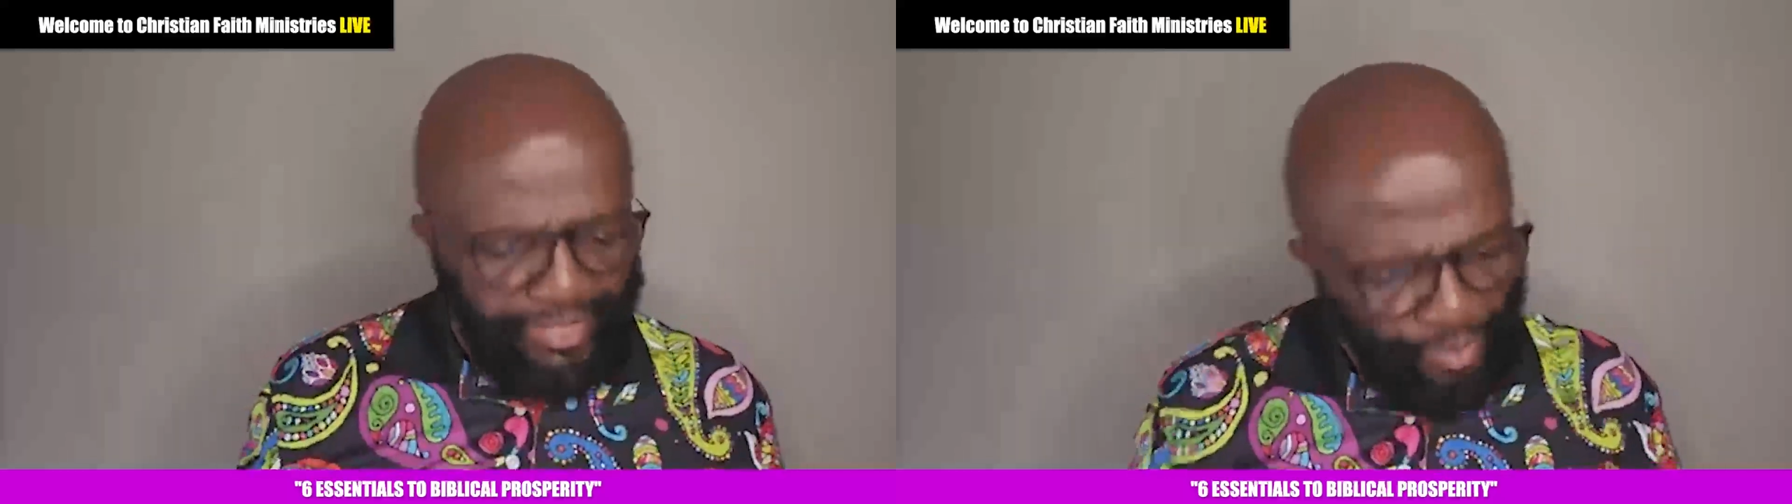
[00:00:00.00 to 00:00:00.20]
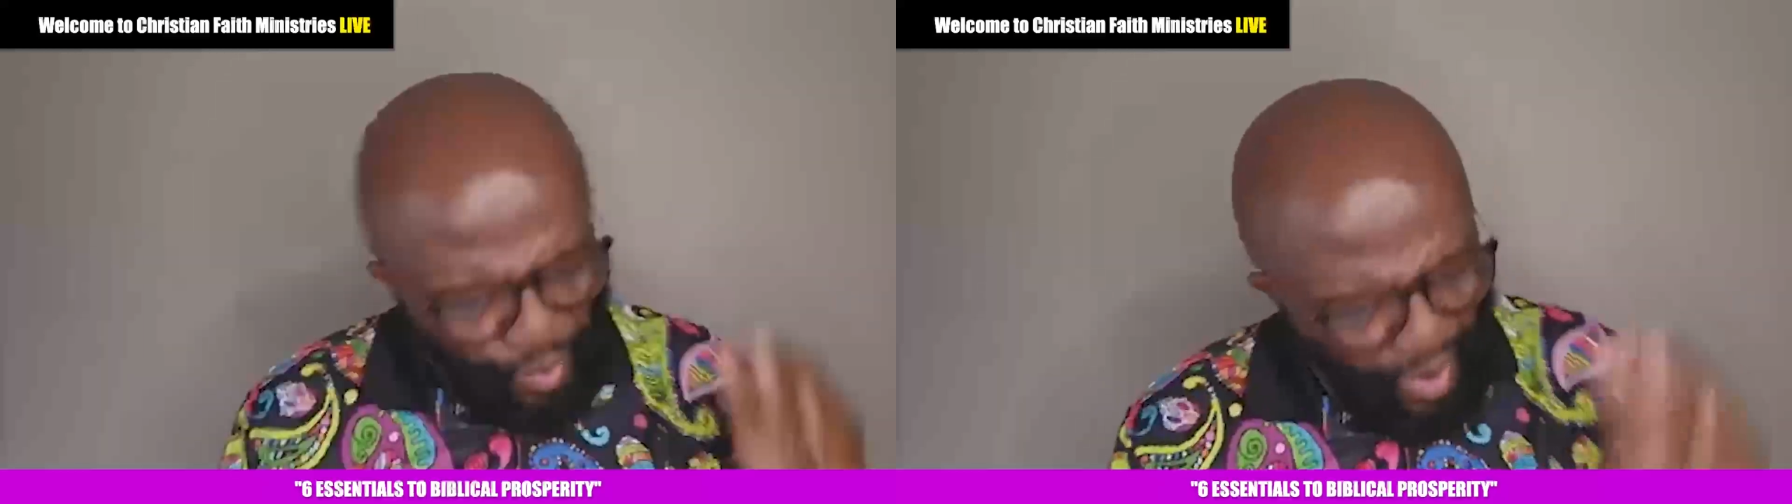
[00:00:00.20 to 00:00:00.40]

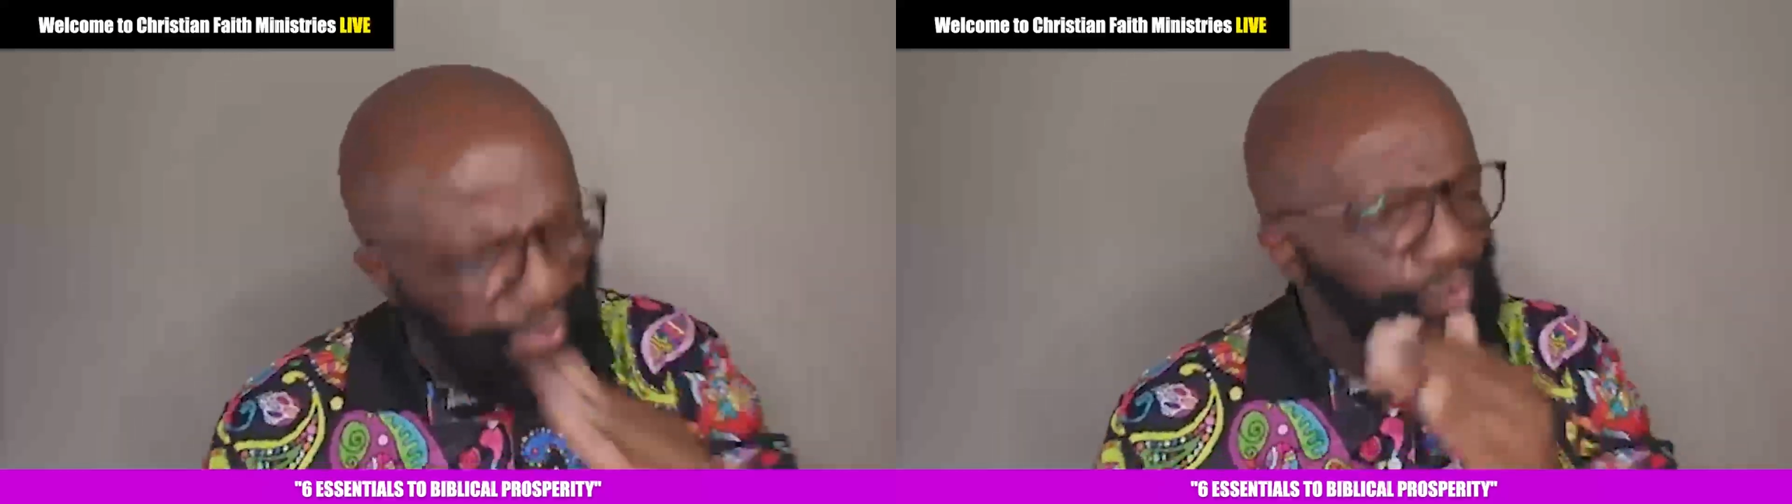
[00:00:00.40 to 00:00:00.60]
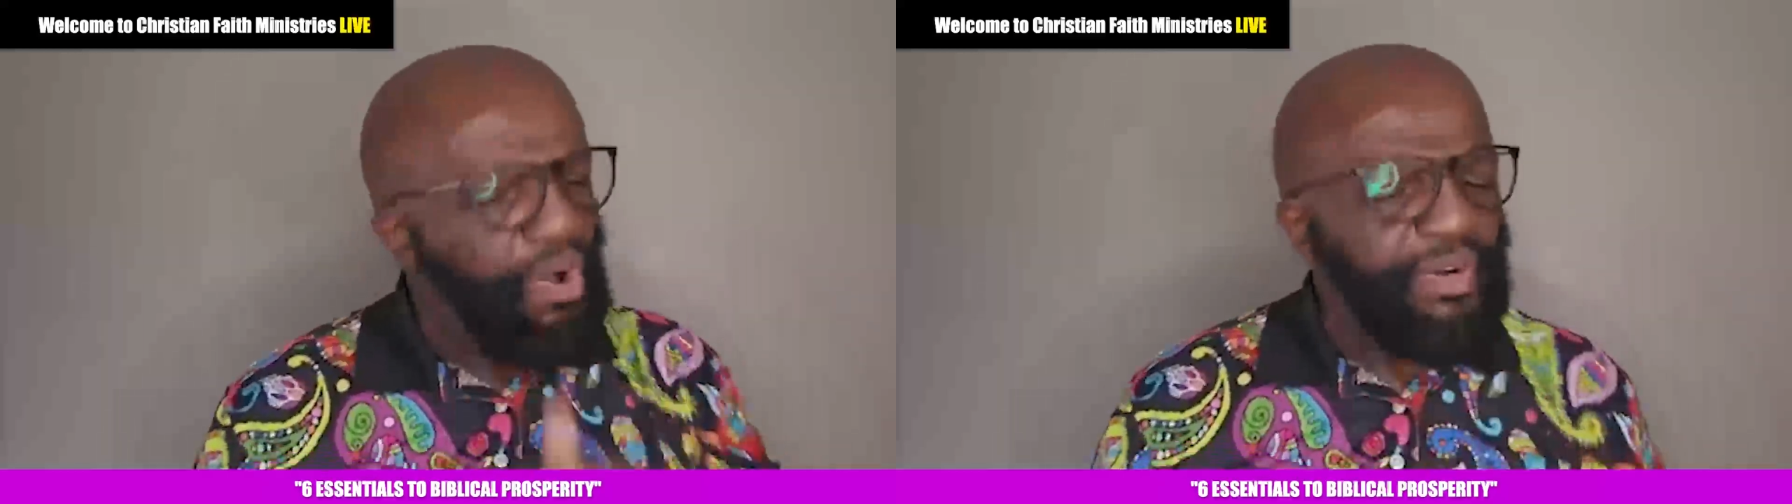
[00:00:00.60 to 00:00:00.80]
They want
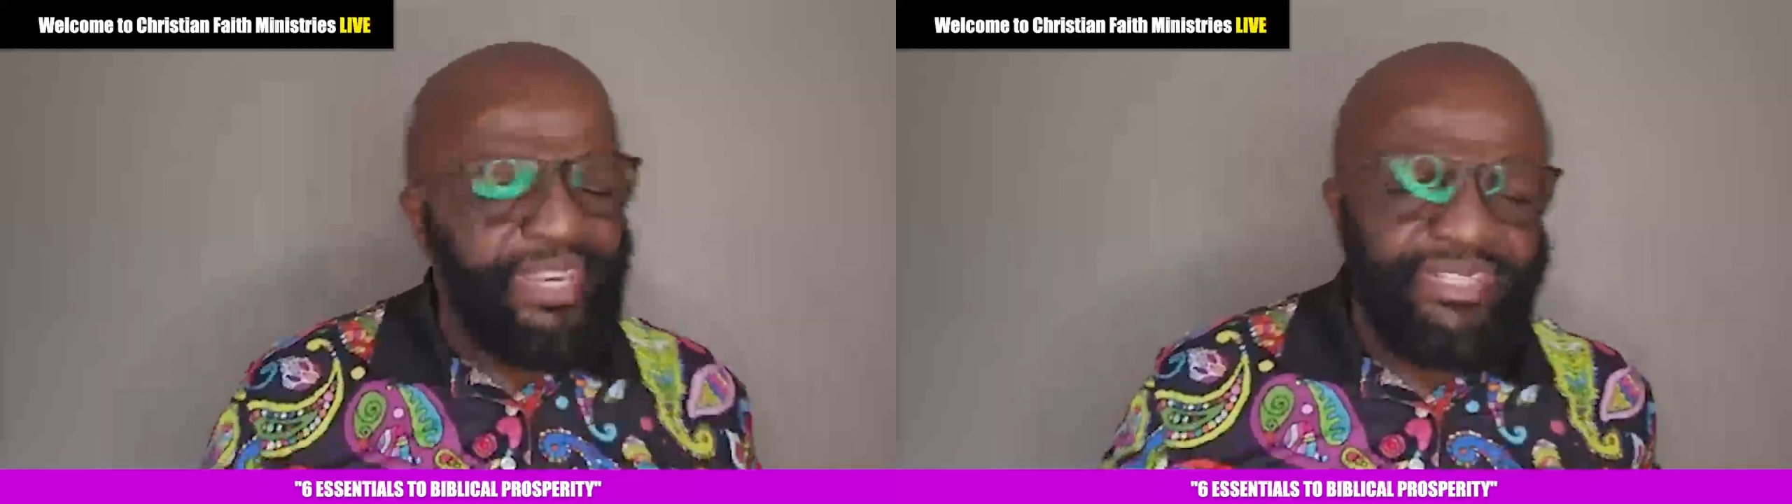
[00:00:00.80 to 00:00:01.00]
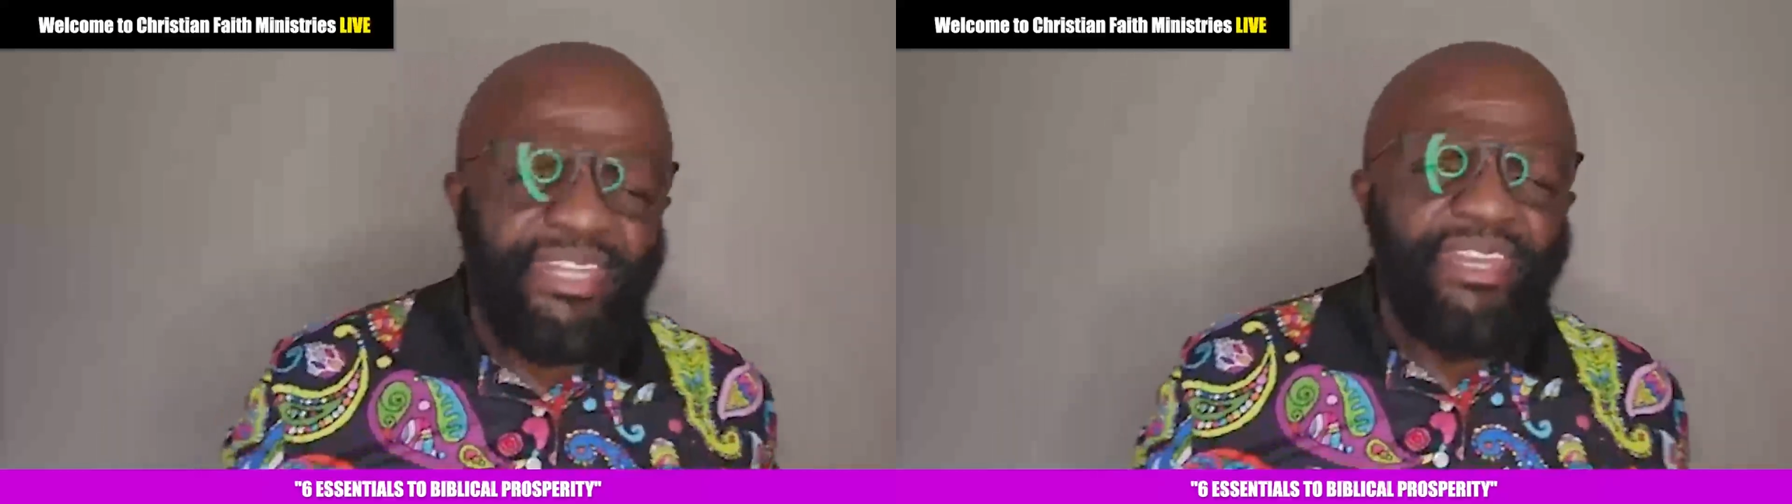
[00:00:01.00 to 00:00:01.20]
to walk
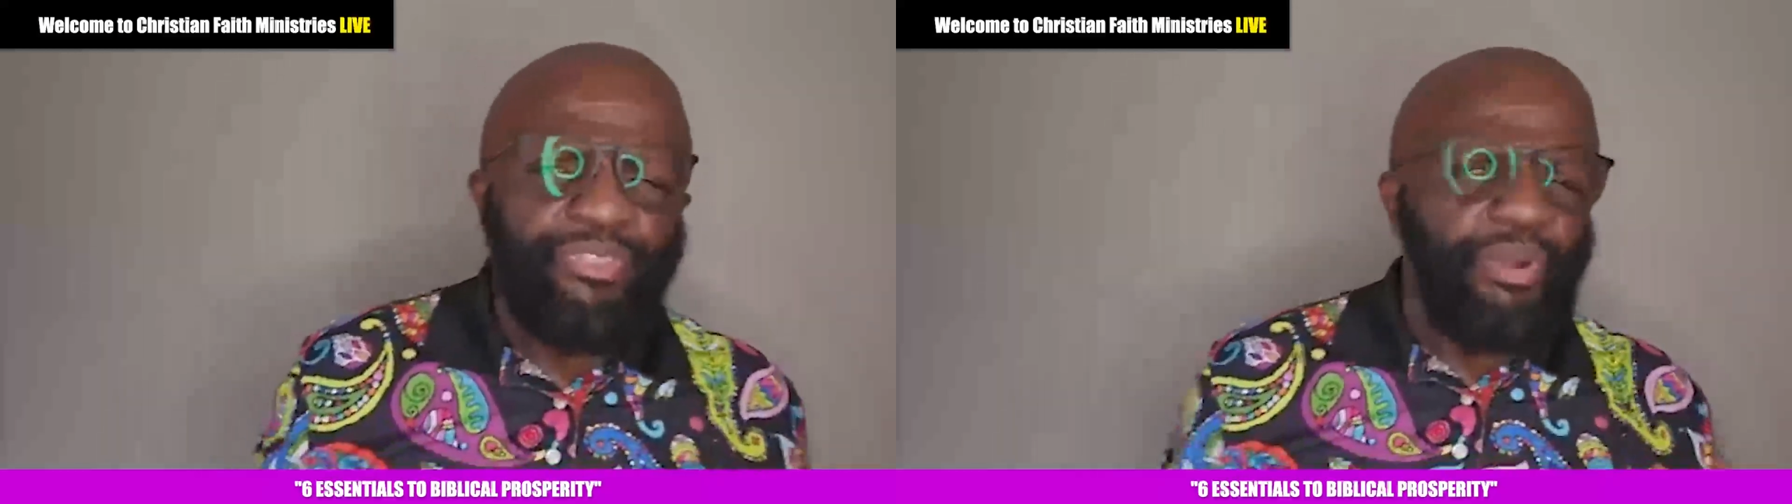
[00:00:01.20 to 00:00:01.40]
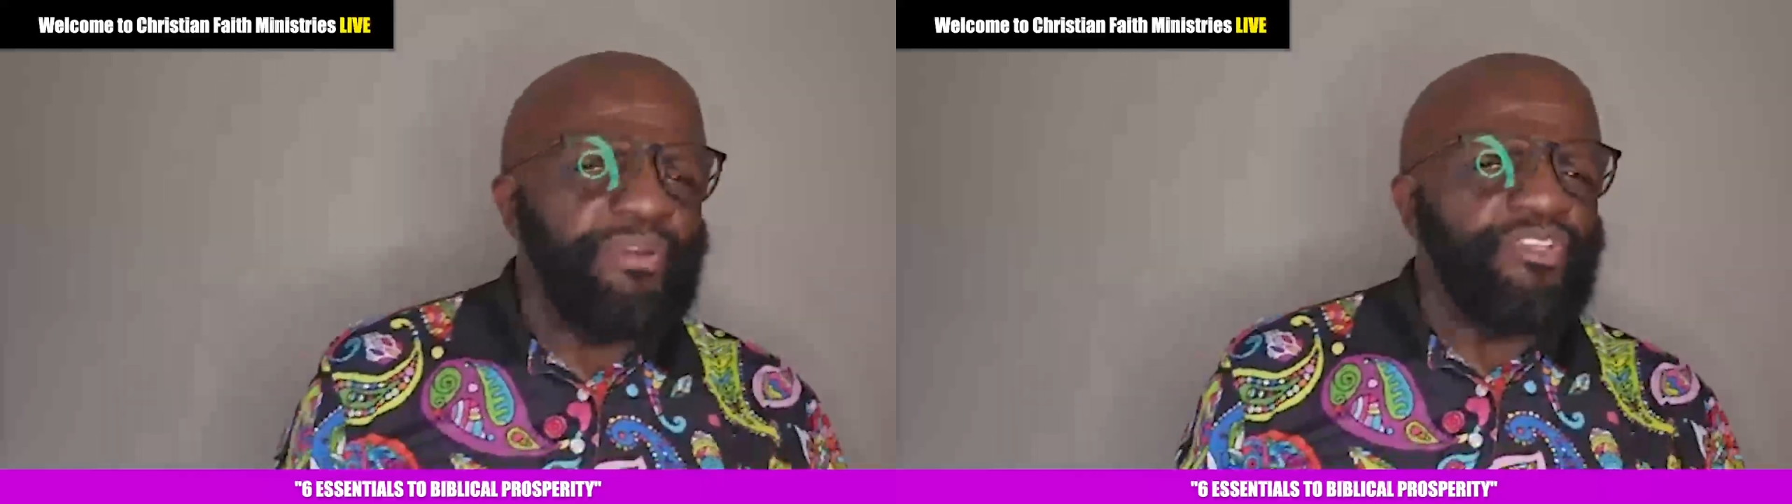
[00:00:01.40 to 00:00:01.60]
in
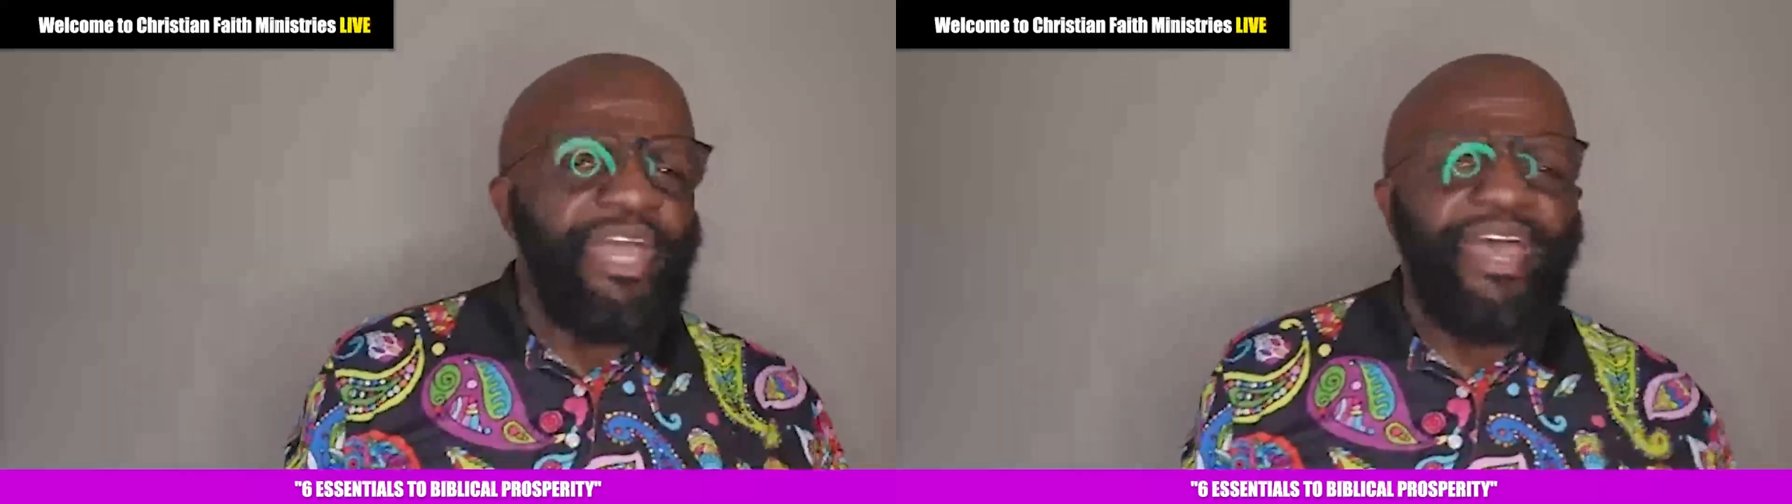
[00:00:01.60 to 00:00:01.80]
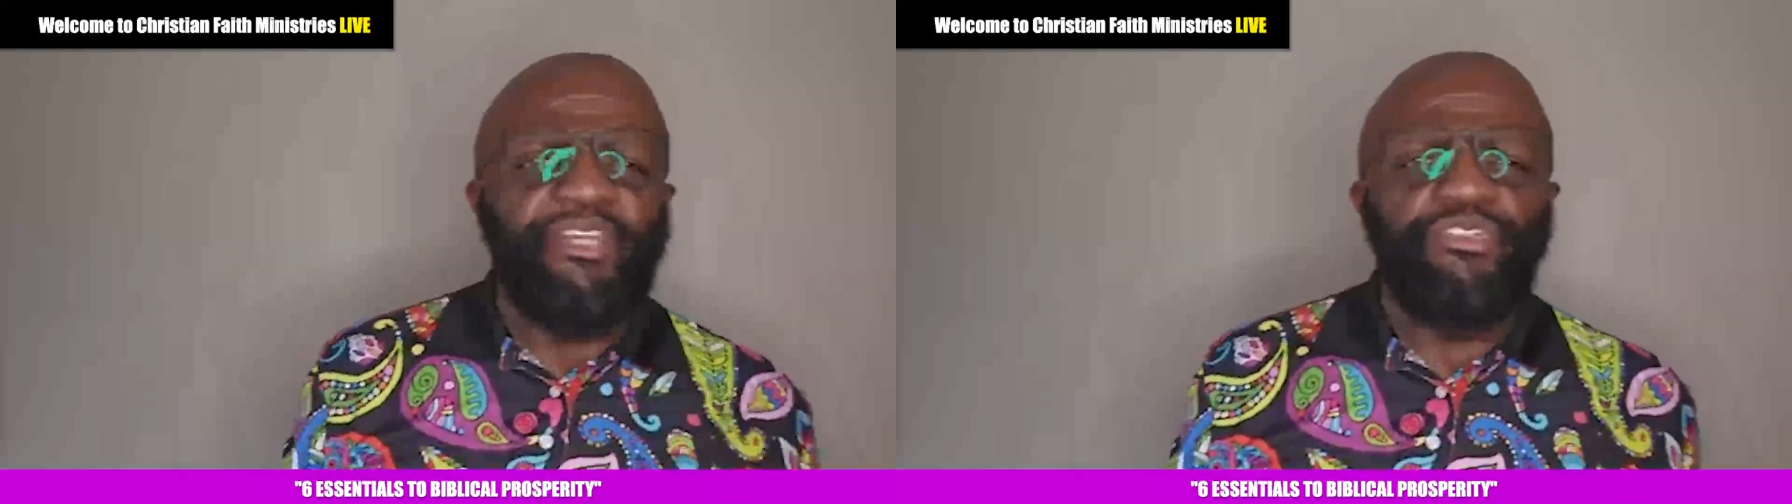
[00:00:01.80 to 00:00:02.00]
3
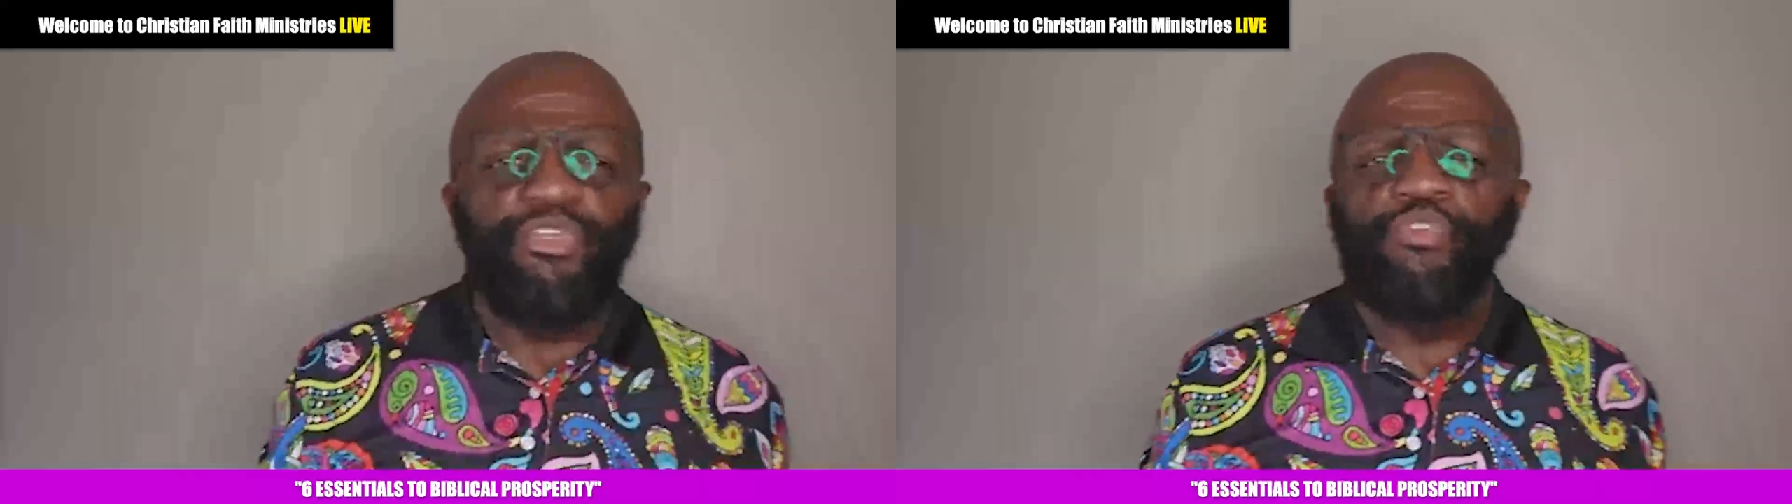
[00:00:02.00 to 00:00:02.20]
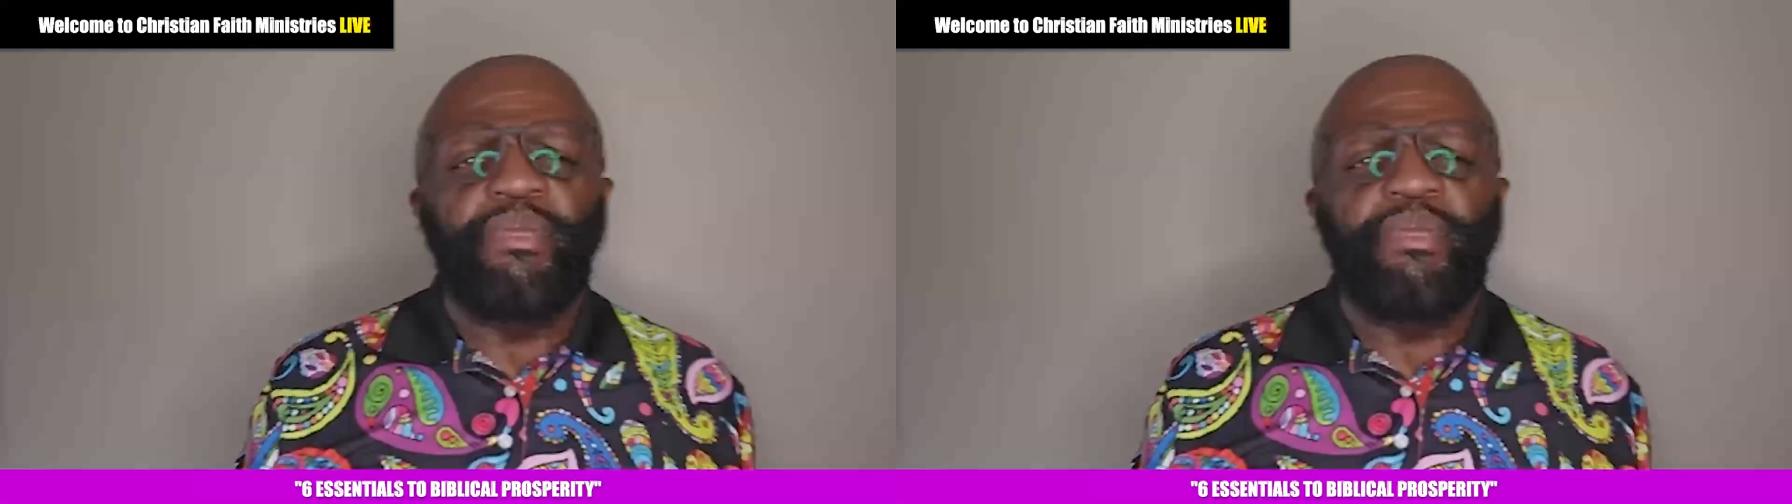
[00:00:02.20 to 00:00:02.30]
John and 2,